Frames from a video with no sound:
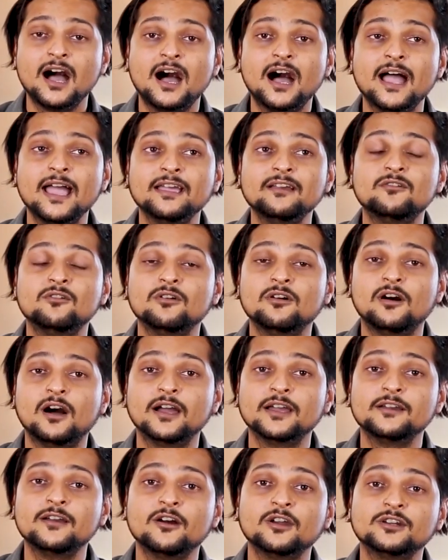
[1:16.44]
I
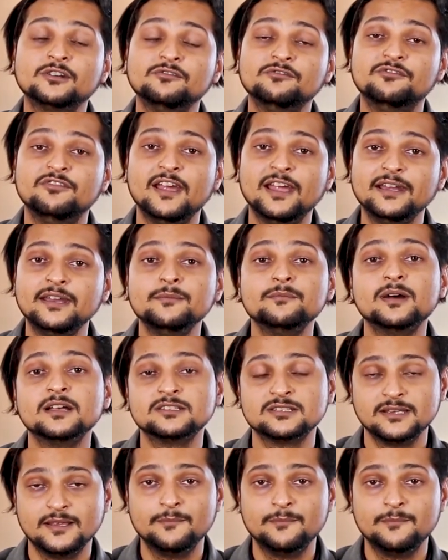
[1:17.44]
got very much